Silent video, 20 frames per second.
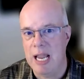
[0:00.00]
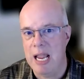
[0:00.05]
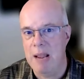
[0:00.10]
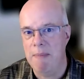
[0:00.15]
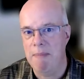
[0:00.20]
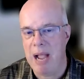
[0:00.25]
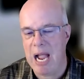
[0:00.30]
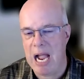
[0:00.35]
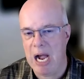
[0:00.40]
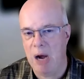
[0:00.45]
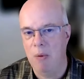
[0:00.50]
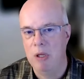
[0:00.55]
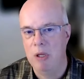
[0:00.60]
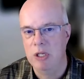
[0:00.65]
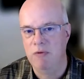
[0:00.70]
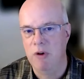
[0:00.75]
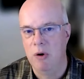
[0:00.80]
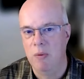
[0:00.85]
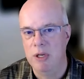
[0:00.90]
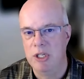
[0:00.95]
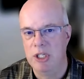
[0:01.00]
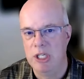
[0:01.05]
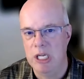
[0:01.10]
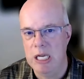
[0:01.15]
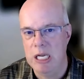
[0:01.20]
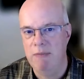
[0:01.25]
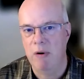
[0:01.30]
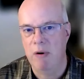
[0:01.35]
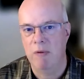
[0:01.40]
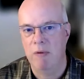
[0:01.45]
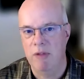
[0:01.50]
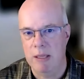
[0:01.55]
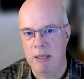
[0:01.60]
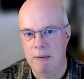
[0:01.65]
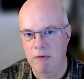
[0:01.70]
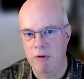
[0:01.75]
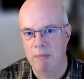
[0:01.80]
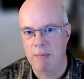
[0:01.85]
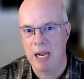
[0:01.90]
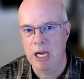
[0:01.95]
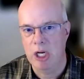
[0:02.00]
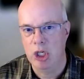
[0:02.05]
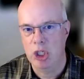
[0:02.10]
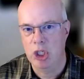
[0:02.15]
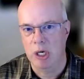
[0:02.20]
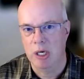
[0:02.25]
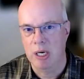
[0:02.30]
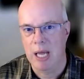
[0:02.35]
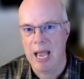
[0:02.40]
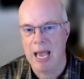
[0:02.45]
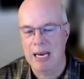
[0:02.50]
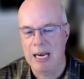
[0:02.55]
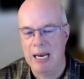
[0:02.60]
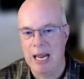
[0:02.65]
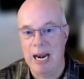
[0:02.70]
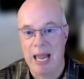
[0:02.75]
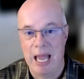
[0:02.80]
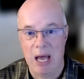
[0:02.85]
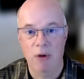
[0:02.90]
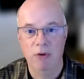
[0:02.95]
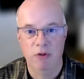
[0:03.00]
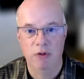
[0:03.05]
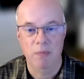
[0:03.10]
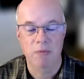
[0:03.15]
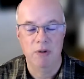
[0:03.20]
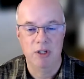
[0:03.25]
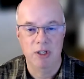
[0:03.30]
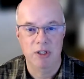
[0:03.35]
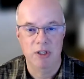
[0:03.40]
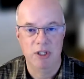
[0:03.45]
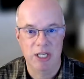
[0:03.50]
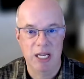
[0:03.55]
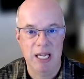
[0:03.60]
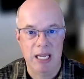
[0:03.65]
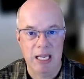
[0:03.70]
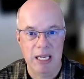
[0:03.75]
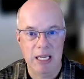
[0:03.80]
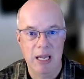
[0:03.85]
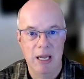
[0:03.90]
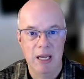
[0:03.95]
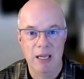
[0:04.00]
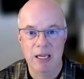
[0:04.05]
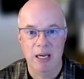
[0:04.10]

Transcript: empowers the receiver of the information and allows them to see,